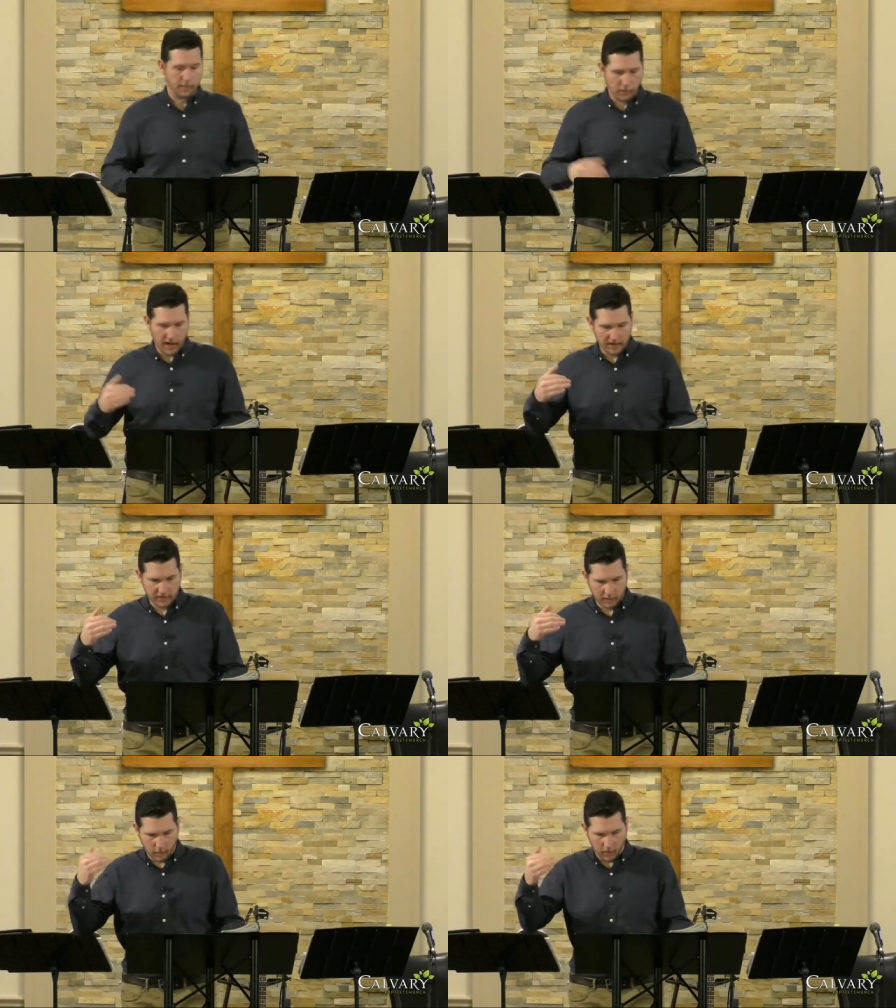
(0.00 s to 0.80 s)

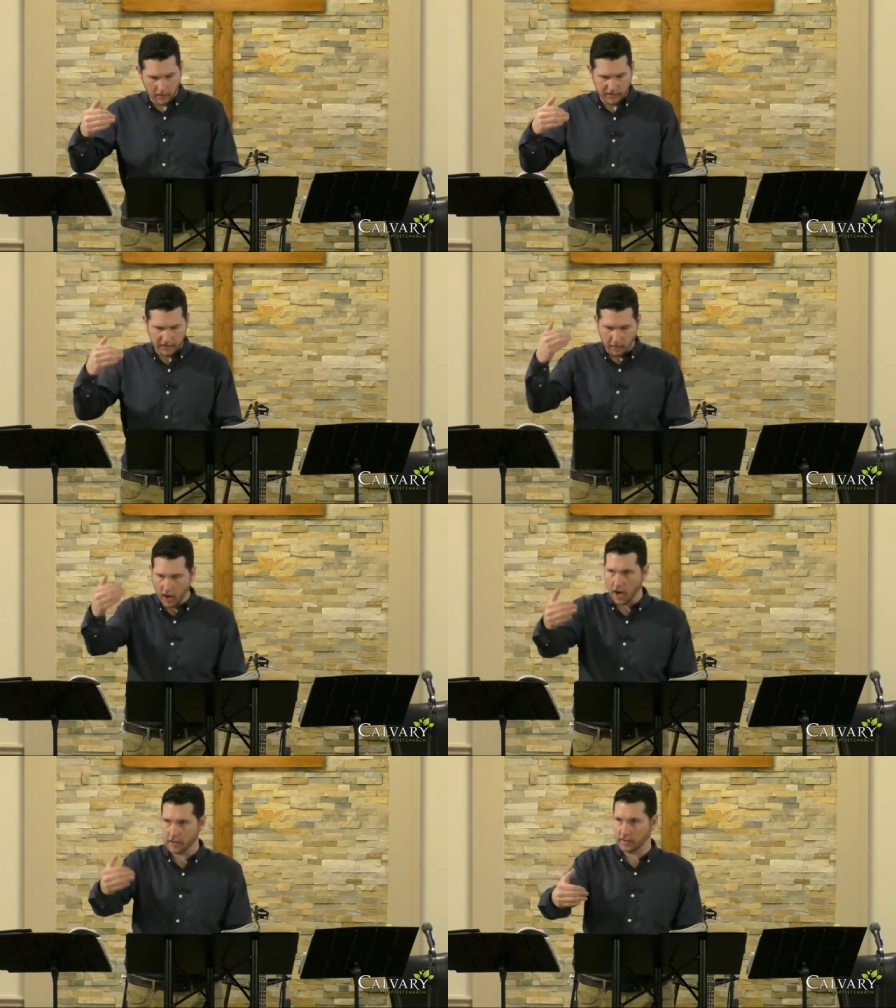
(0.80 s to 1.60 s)
press towards the
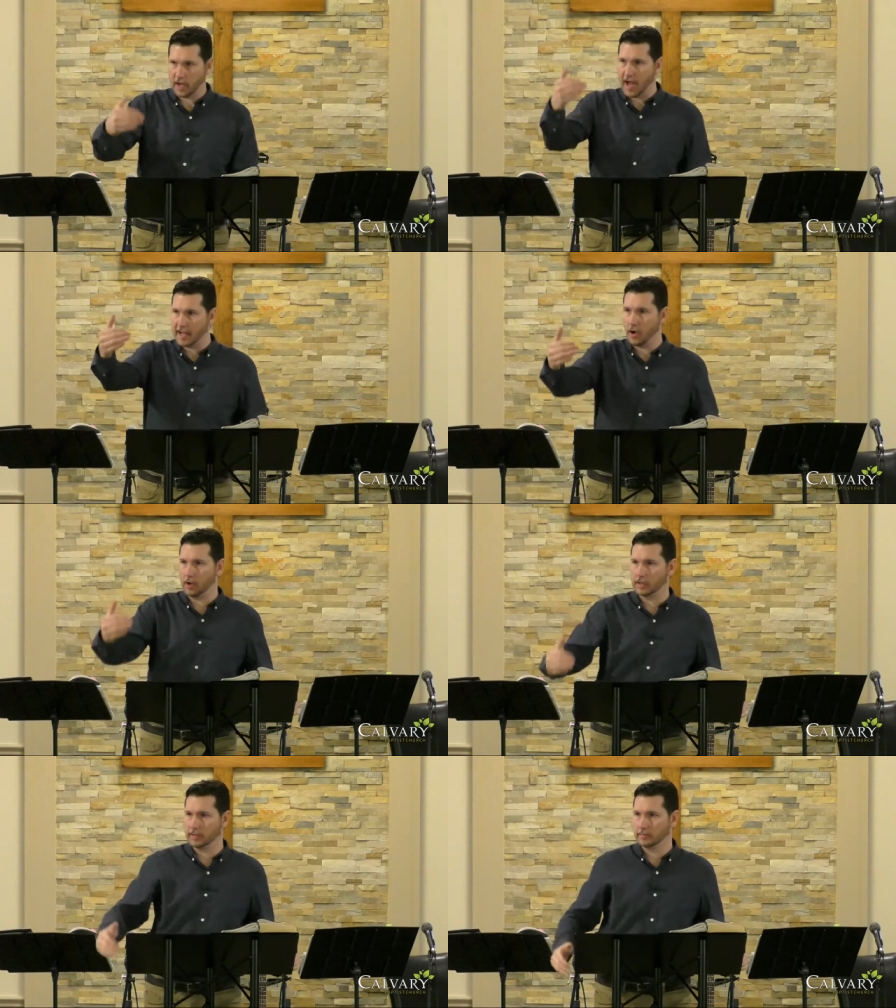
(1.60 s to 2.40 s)
mark, to the high
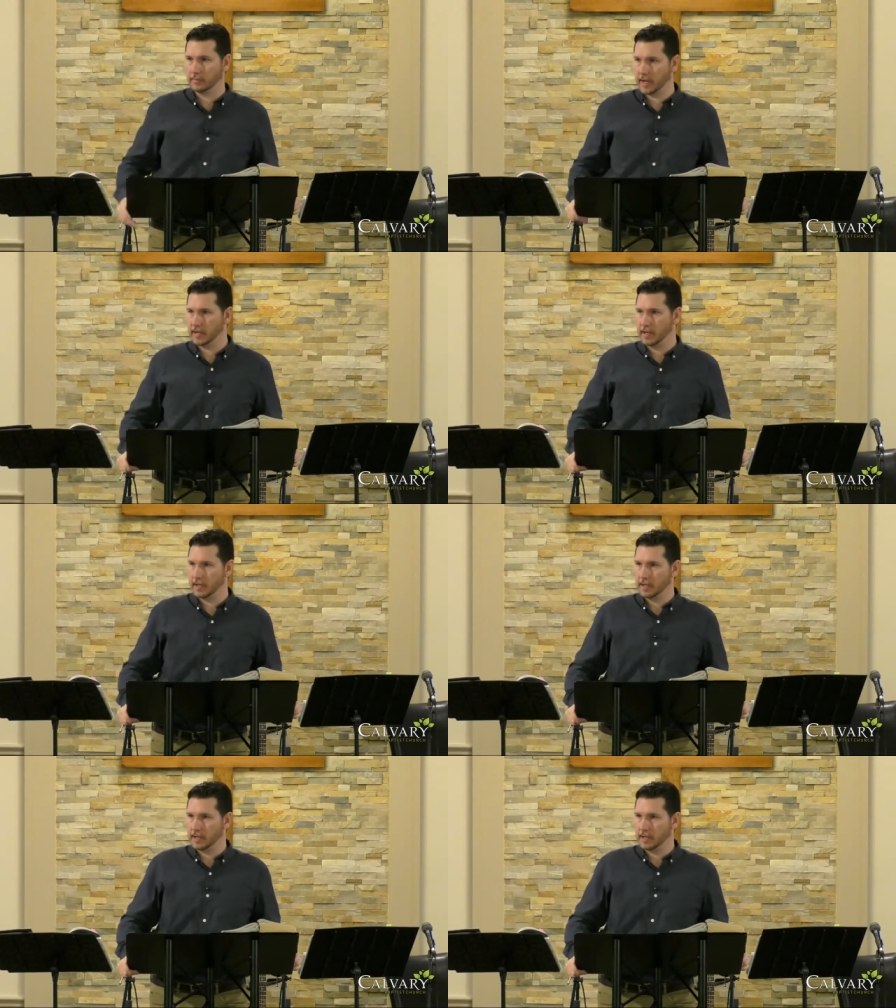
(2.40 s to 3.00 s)
calling, right?